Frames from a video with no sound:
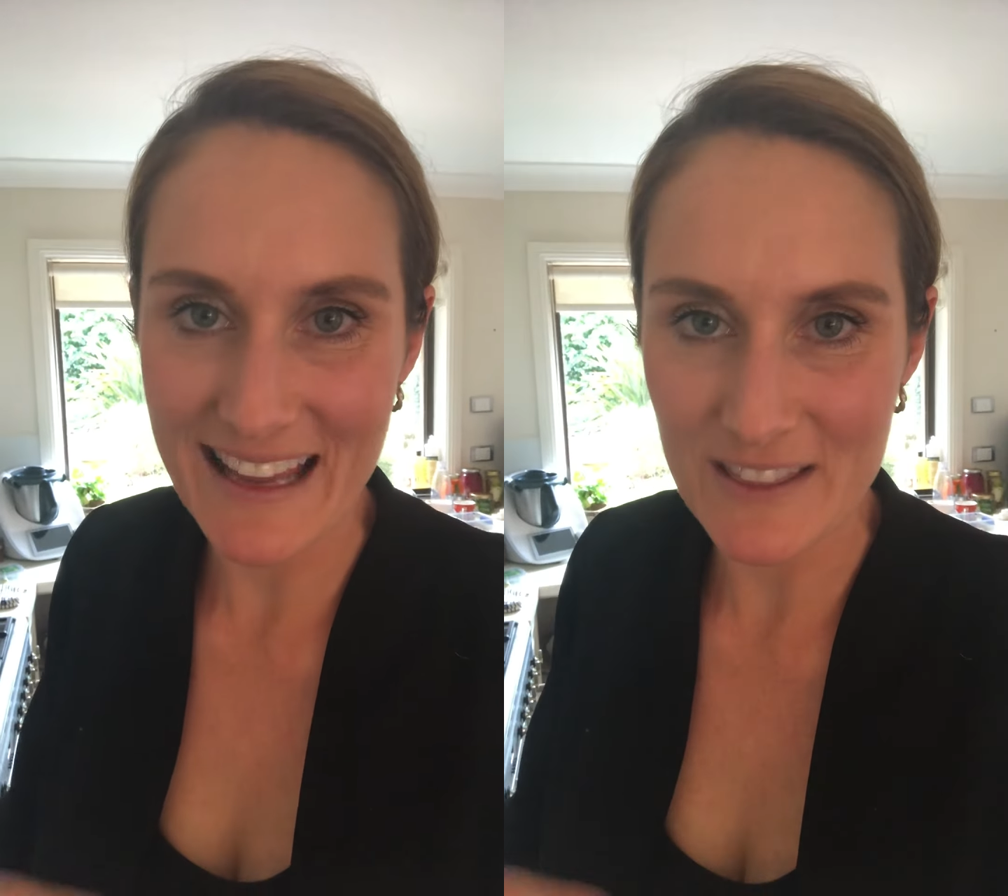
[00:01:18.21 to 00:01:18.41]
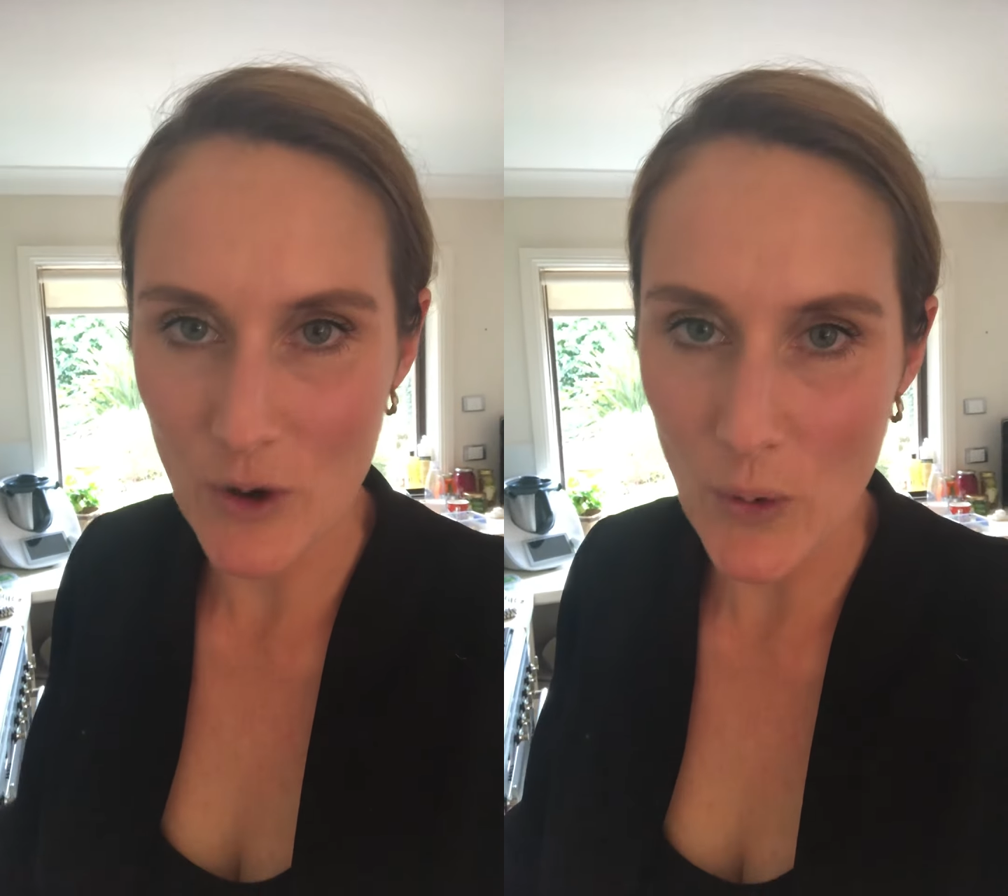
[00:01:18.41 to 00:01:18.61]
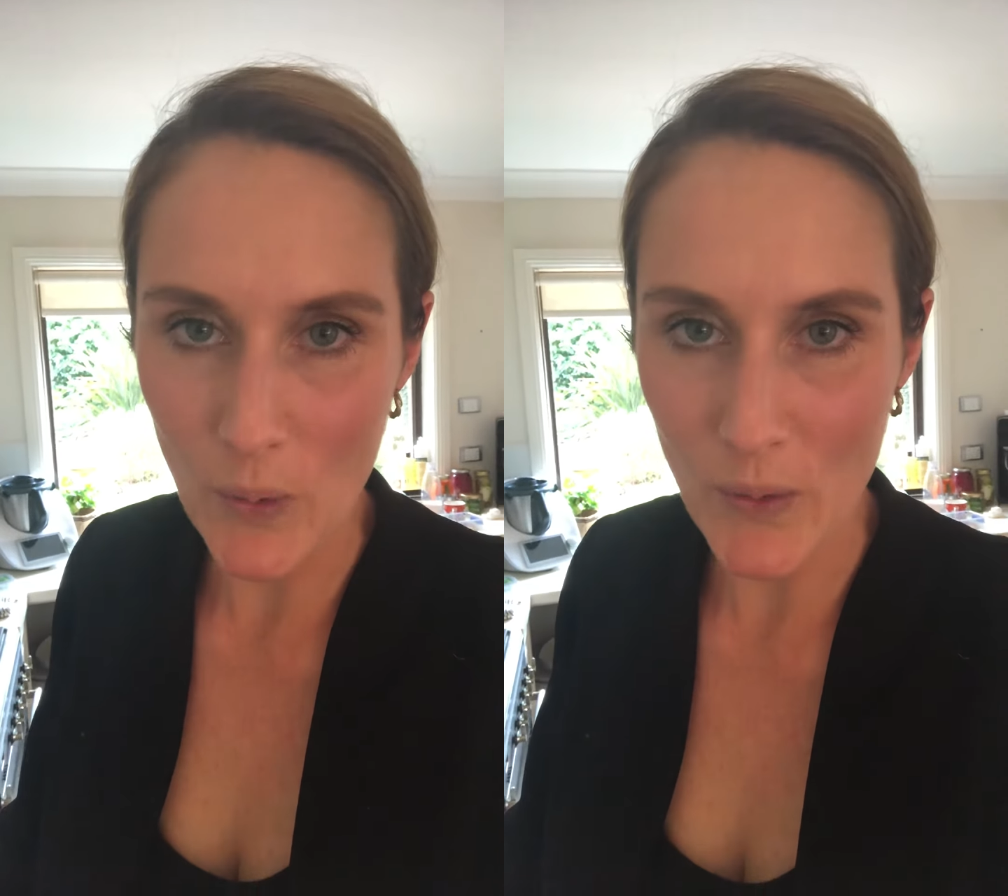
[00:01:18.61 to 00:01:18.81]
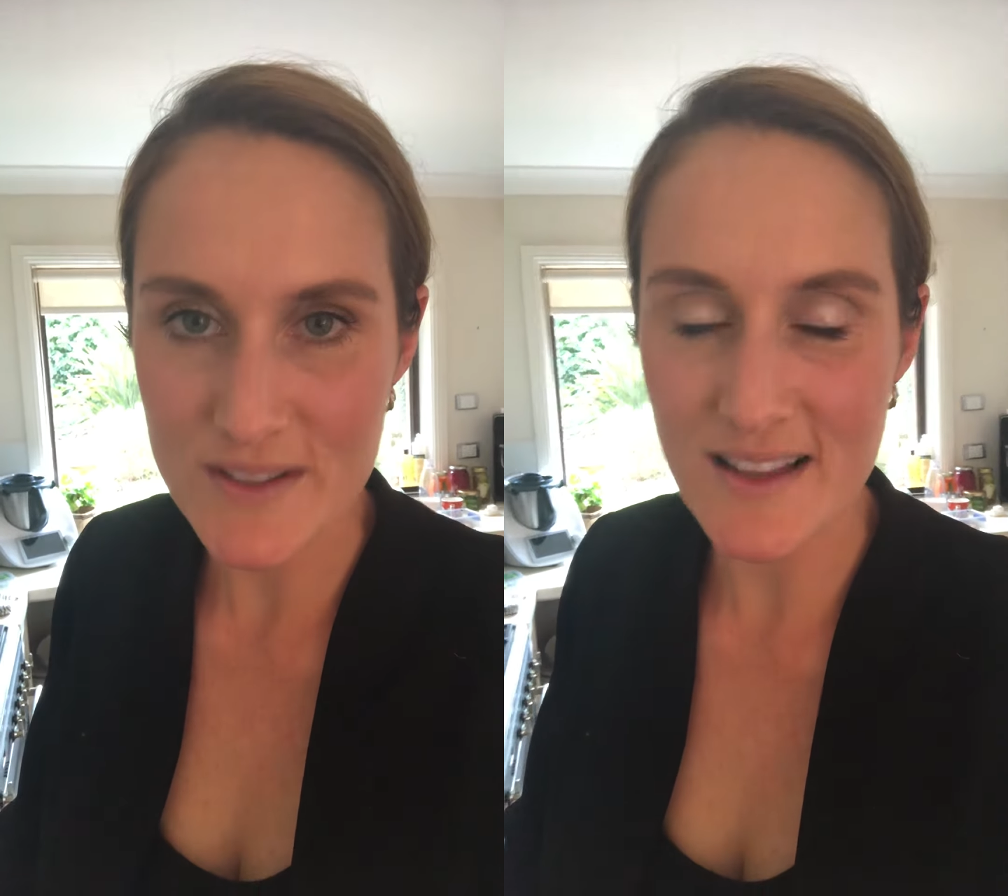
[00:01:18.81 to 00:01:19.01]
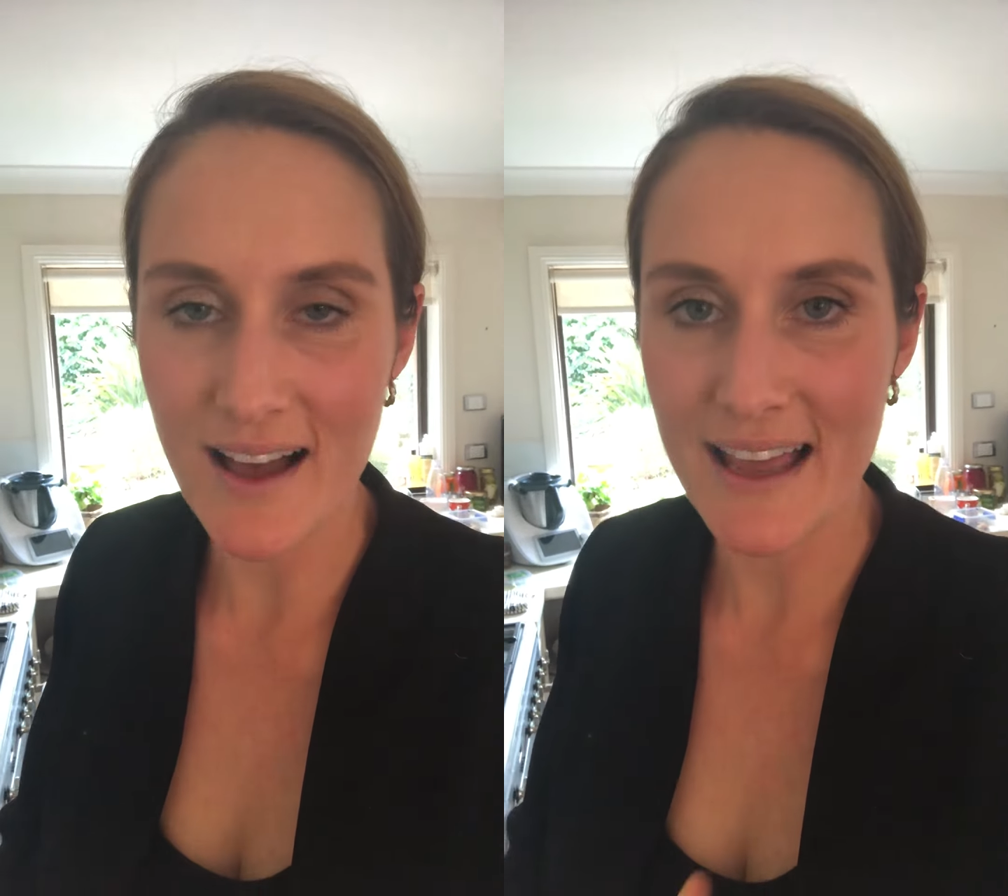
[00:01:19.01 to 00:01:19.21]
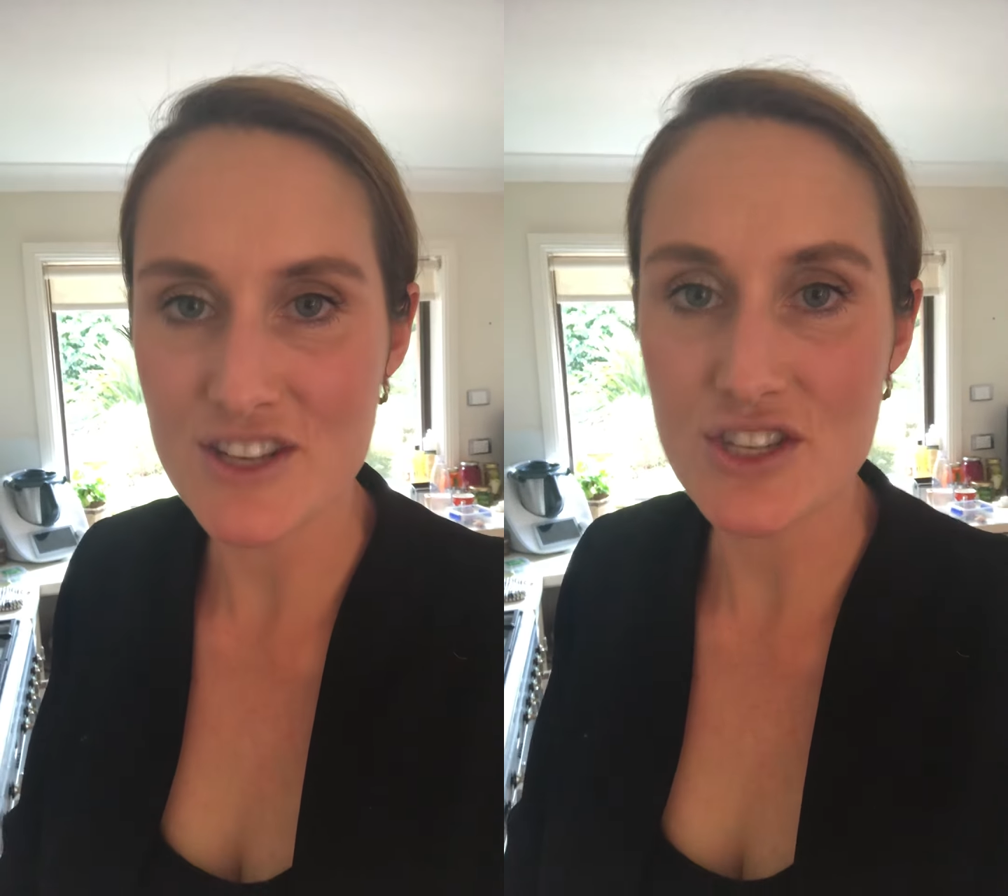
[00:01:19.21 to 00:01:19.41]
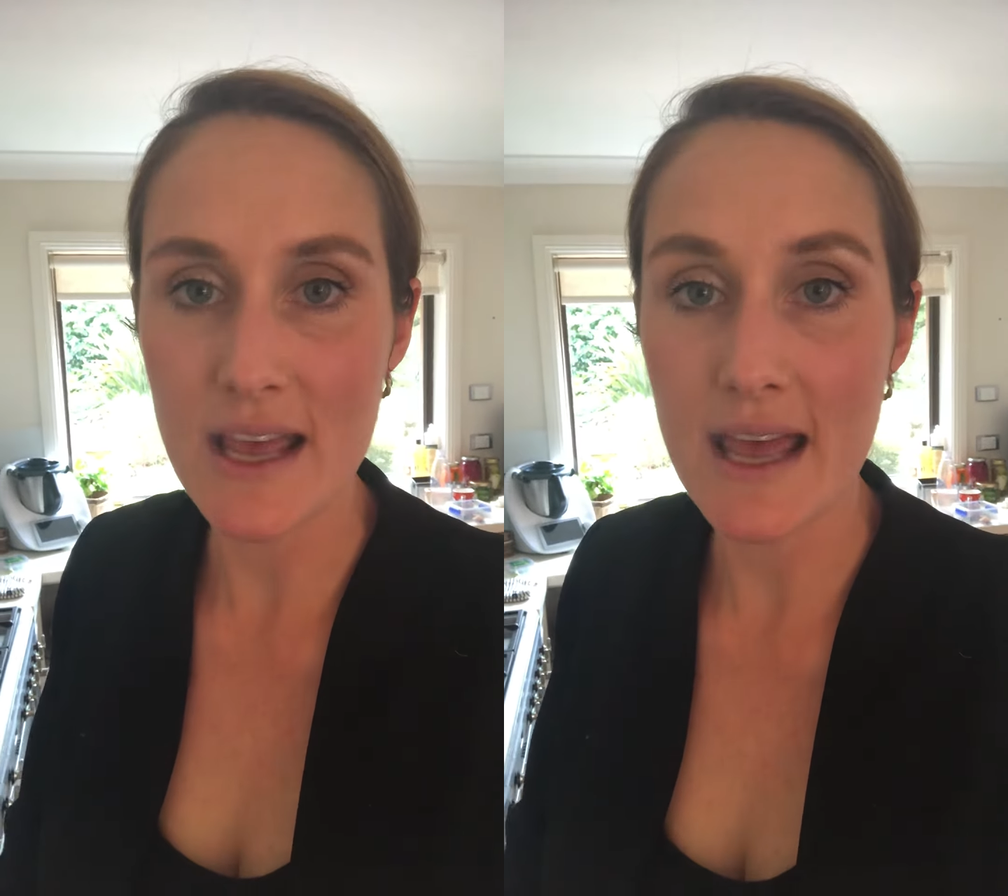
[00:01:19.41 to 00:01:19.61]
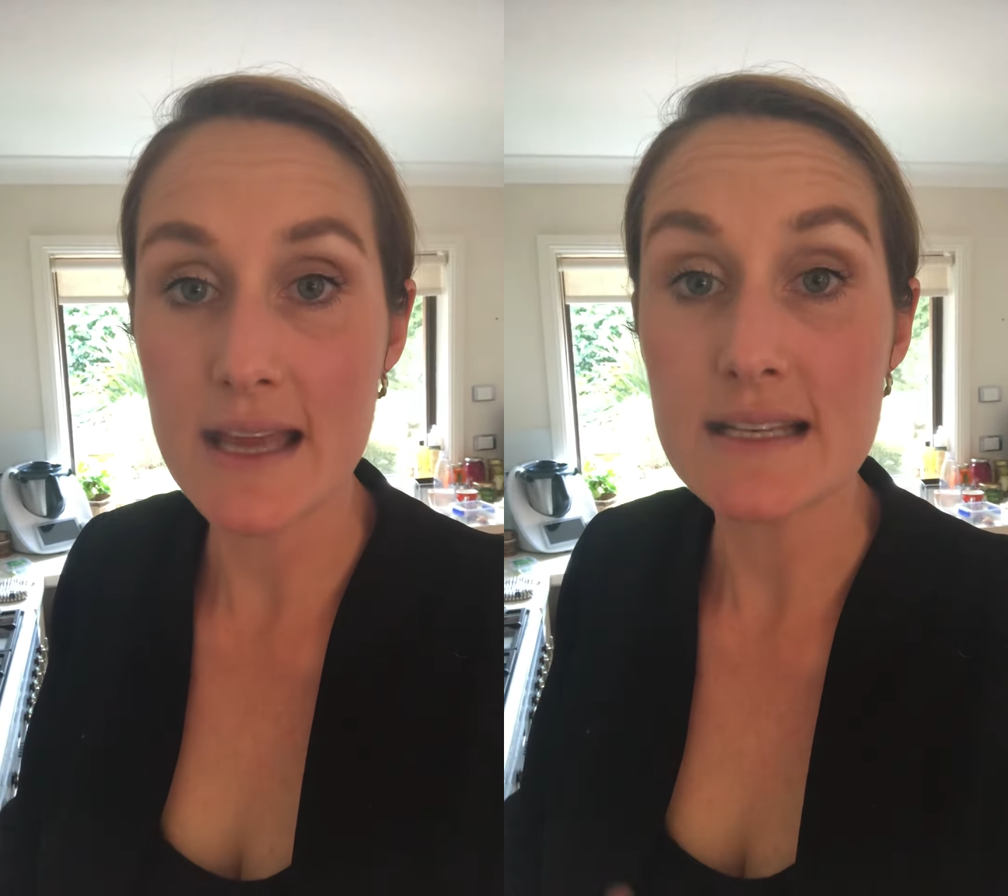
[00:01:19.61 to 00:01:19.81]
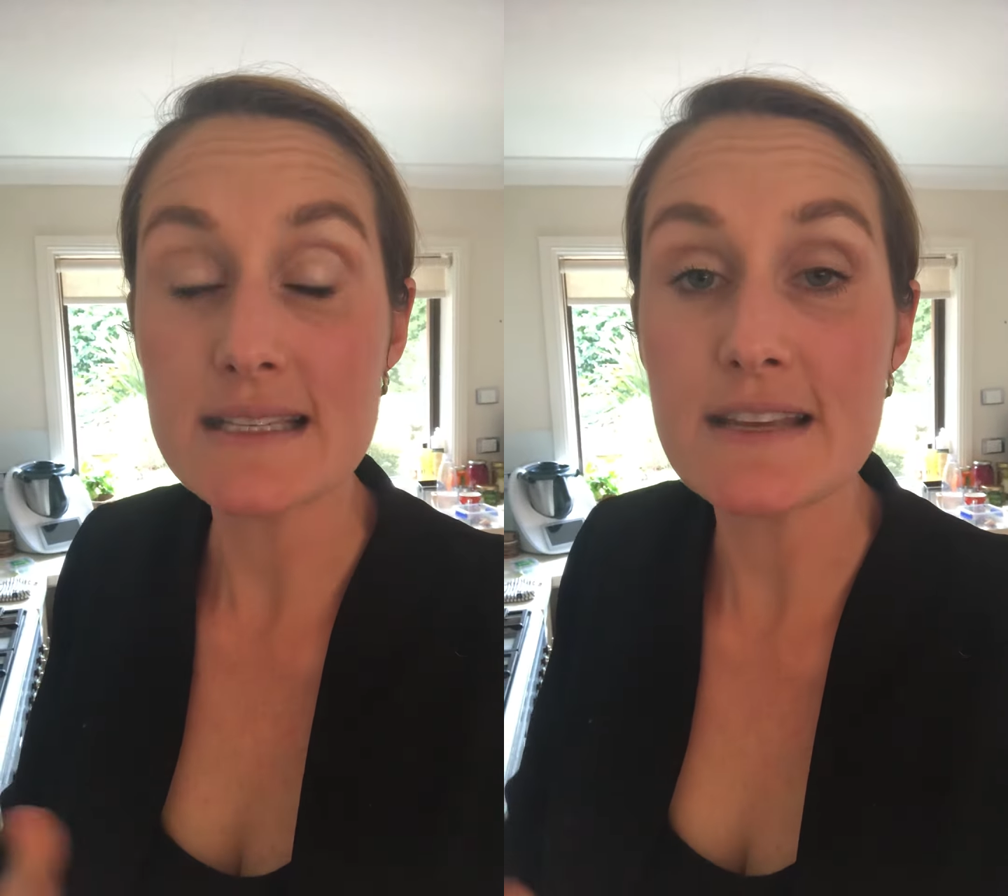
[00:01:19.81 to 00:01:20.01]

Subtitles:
in the course, I share,